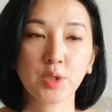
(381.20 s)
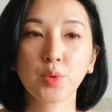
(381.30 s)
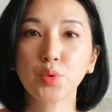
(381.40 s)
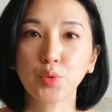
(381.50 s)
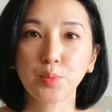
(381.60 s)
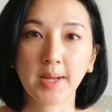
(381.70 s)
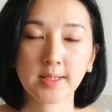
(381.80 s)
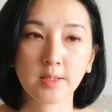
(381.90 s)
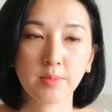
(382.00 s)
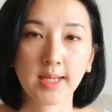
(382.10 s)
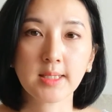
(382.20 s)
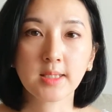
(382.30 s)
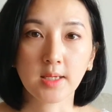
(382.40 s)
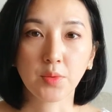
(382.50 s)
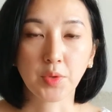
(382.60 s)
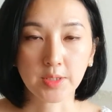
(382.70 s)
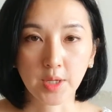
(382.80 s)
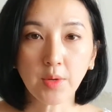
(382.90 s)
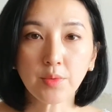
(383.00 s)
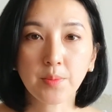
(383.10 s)
So to maximize the
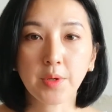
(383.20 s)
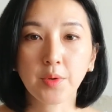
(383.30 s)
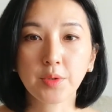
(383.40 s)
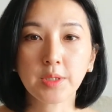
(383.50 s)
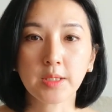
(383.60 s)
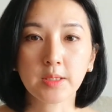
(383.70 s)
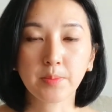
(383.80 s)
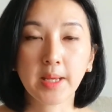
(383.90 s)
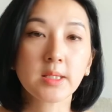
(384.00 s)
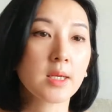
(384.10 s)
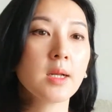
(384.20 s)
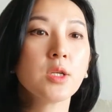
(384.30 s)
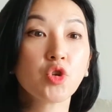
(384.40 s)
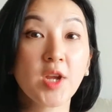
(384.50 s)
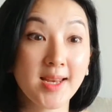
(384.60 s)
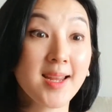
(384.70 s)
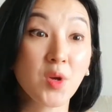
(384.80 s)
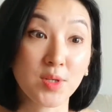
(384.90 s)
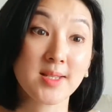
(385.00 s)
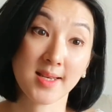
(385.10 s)
result, because it's basically training
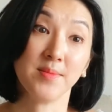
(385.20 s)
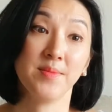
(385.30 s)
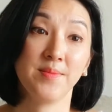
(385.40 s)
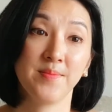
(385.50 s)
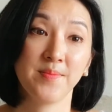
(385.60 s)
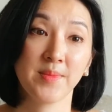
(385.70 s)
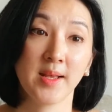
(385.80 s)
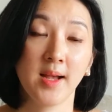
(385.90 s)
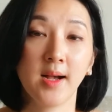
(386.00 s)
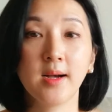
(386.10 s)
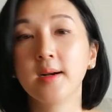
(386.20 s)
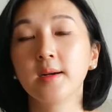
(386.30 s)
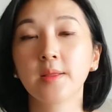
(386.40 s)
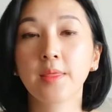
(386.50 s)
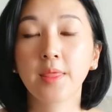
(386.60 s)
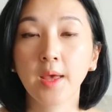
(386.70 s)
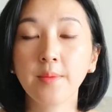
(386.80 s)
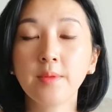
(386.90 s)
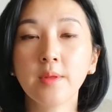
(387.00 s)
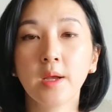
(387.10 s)
your skin.
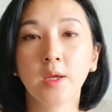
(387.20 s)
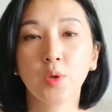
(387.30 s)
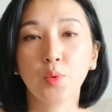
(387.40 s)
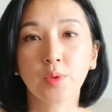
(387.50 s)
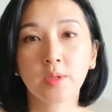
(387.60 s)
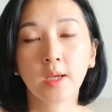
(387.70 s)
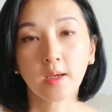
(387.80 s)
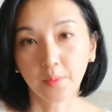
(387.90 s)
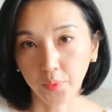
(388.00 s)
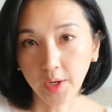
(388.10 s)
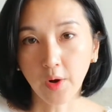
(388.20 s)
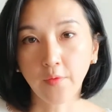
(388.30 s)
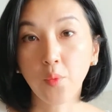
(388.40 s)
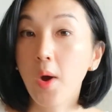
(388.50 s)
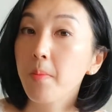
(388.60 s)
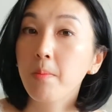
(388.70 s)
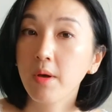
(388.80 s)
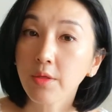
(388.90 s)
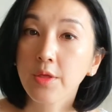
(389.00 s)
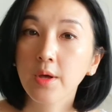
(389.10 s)
Then you take a break of 1
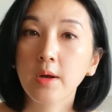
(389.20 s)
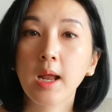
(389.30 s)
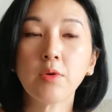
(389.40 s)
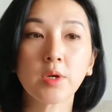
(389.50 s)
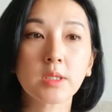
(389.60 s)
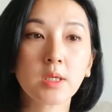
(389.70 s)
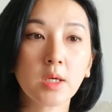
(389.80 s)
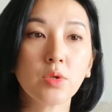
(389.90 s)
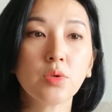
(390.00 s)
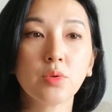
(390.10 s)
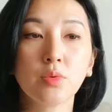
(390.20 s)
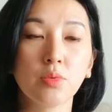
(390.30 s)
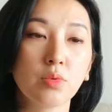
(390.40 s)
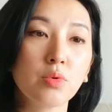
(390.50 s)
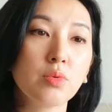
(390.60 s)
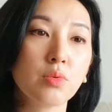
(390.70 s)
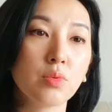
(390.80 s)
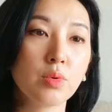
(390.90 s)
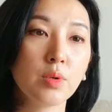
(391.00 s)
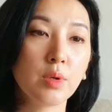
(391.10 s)
month, allow your skin
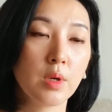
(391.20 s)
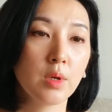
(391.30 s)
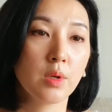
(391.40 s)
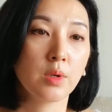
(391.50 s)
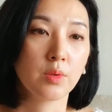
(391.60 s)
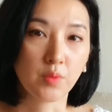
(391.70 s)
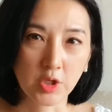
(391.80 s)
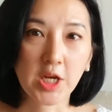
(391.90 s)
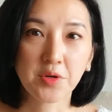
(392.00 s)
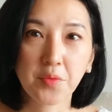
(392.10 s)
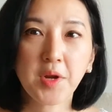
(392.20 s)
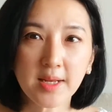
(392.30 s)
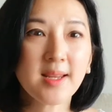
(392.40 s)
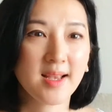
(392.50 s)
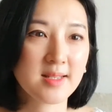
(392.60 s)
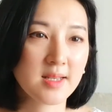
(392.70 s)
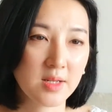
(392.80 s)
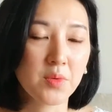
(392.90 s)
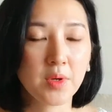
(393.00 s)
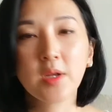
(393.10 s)
to regenerate. Yes, in
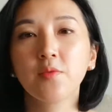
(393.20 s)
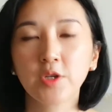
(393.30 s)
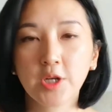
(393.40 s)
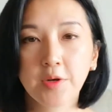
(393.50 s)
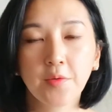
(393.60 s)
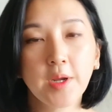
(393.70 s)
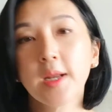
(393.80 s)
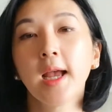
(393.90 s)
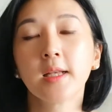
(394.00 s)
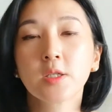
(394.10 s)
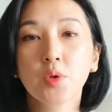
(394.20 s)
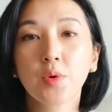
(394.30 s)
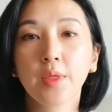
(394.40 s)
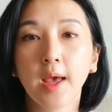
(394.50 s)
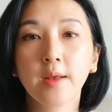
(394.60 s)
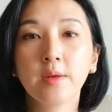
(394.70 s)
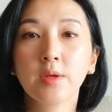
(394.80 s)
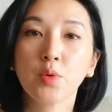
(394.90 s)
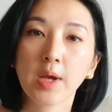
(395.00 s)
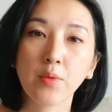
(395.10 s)
a way it regenerate, so then
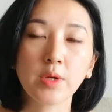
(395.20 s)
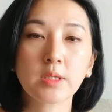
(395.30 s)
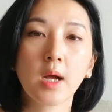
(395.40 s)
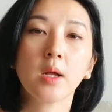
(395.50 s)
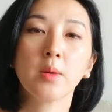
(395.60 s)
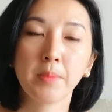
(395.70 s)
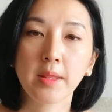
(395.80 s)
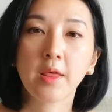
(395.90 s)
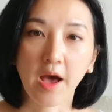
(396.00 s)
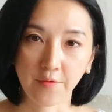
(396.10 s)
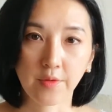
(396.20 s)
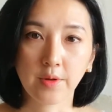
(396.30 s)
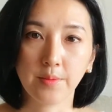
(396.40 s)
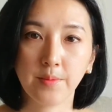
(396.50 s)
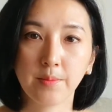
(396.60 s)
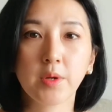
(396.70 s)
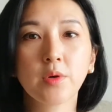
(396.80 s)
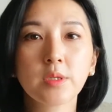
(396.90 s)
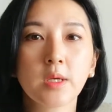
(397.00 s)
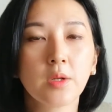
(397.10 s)
you can restart a month after,
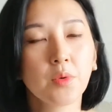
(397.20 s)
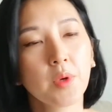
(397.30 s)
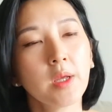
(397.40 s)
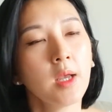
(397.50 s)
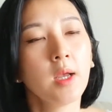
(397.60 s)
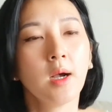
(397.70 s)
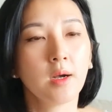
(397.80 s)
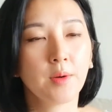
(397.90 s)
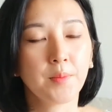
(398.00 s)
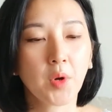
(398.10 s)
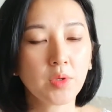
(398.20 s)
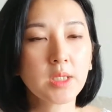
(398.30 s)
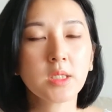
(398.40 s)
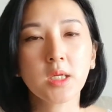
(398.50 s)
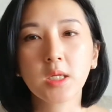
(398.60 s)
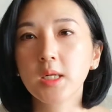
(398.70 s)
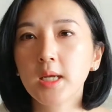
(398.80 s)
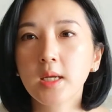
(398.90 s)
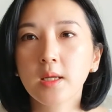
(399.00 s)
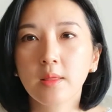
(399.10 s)
because in a way all this
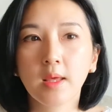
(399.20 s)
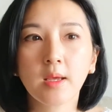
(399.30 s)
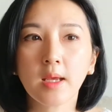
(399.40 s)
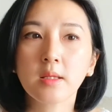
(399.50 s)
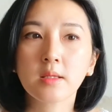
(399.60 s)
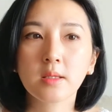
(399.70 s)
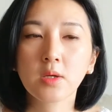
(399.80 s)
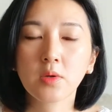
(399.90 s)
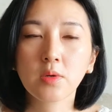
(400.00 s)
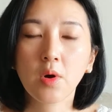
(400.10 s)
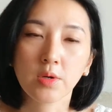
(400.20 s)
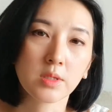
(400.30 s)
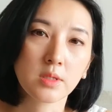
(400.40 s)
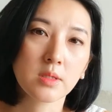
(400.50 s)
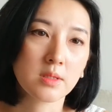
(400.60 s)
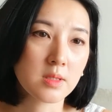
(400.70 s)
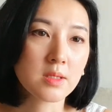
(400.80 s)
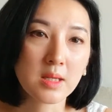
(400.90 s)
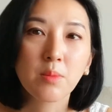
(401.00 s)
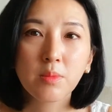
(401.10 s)
needling thing, it causes
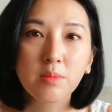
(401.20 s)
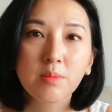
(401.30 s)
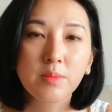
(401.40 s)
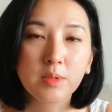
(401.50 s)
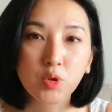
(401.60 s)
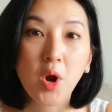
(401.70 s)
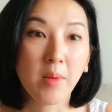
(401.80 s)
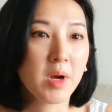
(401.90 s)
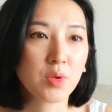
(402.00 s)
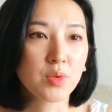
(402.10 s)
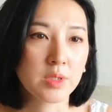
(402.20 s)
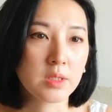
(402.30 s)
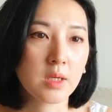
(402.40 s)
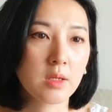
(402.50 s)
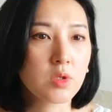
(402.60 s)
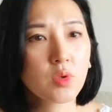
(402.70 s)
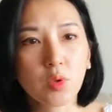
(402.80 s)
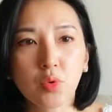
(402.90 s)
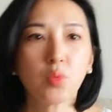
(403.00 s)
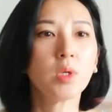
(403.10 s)
some trauma to the skin, so you
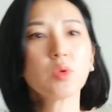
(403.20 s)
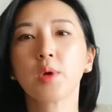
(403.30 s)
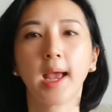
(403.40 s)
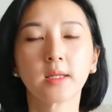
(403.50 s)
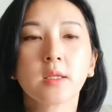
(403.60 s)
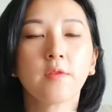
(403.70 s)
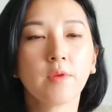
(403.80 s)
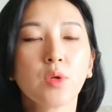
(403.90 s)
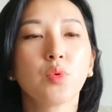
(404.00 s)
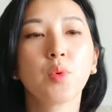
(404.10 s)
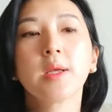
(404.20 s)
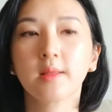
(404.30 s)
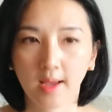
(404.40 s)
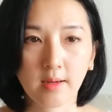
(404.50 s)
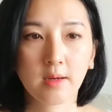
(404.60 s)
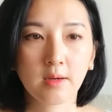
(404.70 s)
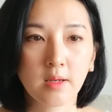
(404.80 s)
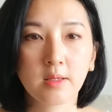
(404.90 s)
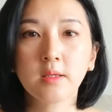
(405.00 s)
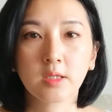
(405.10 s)
don't want to actively doing that.
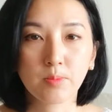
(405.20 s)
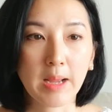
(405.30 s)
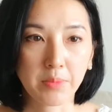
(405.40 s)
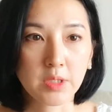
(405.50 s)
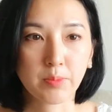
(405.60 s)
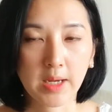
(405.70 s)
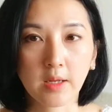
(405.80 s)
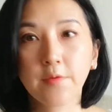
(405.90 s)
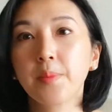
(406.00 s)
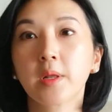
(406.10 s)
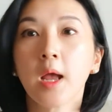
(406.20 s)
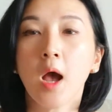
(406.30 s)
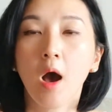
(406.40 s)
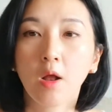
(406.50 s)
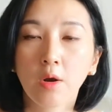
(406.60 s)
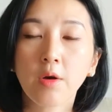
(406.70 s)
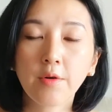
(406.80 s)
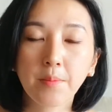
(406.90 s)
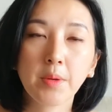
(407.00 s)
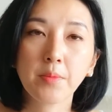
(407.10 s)
This is my perspective, but a lot
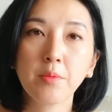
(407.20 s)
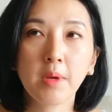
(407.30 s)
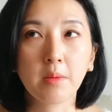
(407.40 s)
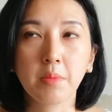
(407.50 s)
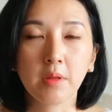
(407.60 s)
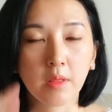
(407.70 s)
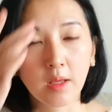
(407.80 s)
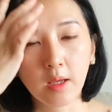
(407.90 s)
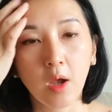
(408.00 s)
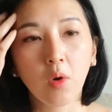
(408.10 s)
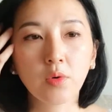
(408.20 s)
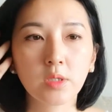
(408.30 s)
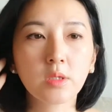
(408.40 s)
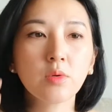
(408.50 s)
of people may be thinking, oh, it's